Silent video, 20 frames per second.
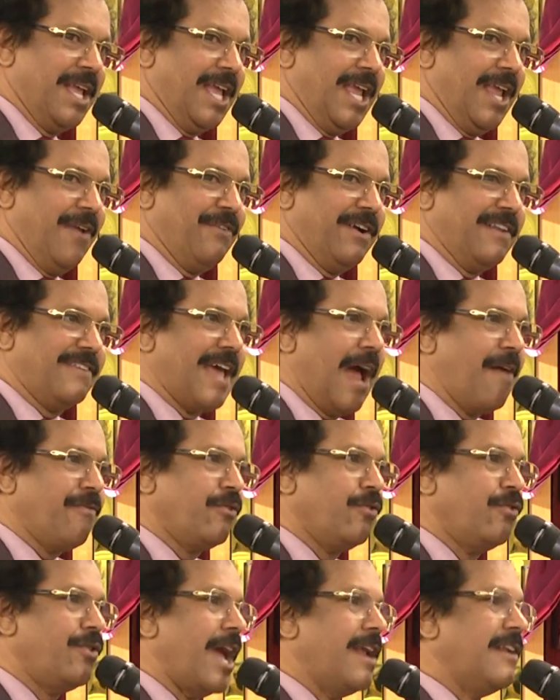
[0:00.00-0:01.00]
If it is
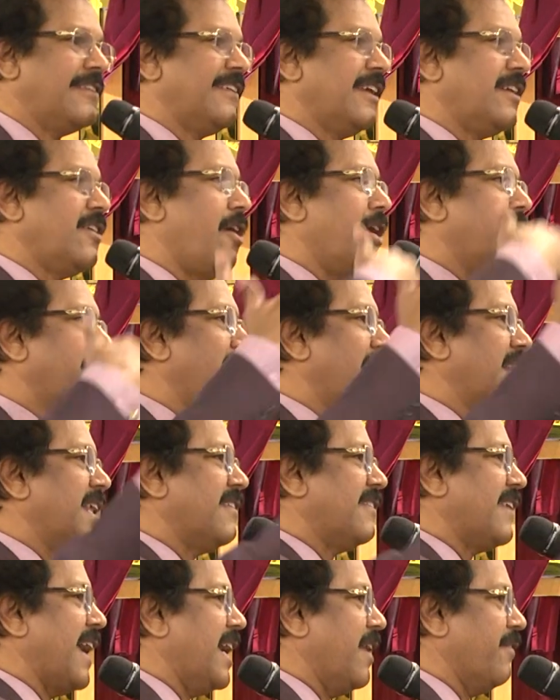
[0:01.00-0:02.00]
afternoon, I'll sit on the other
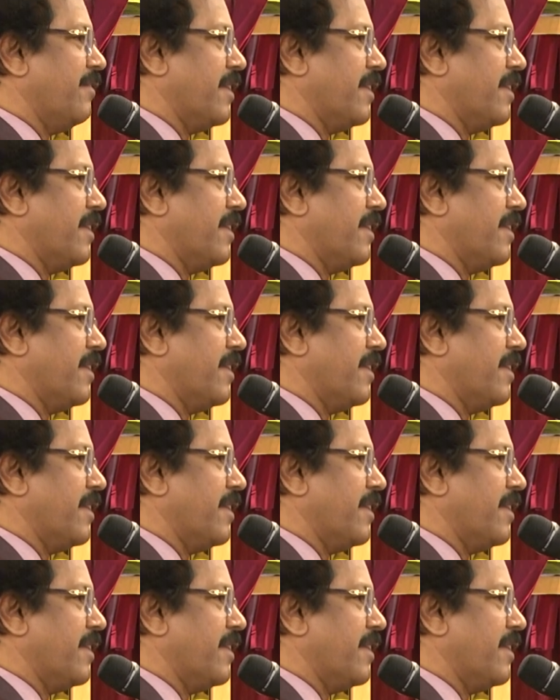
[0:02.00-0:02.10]
side of the